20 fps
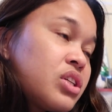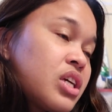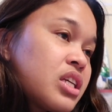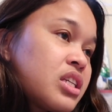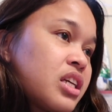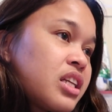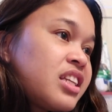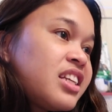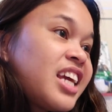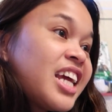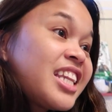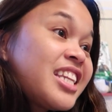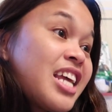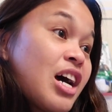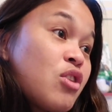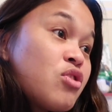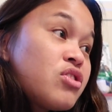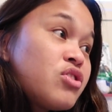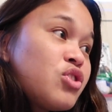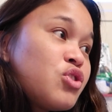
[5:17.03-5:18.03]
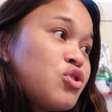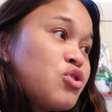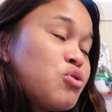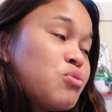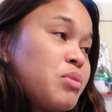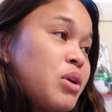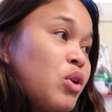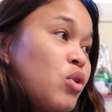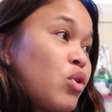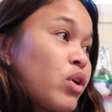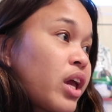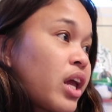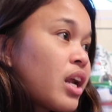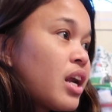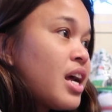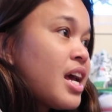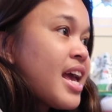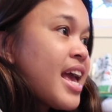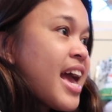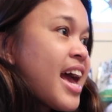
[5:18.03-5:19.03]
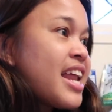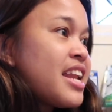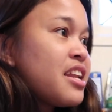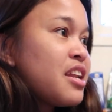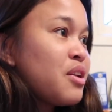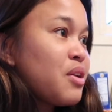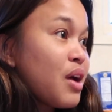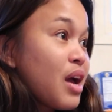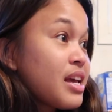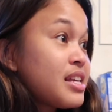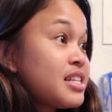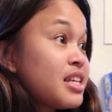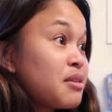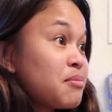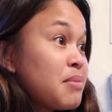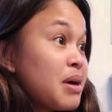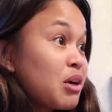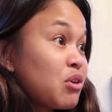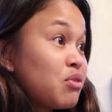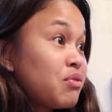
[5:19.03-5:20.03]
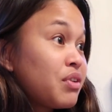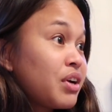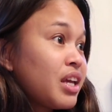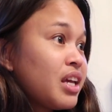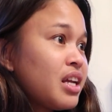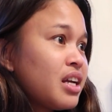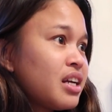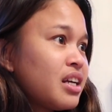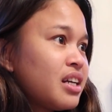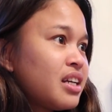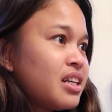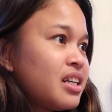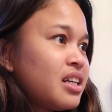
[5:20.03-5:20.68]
I said, get down, you don't belong here. And then I sit back over here.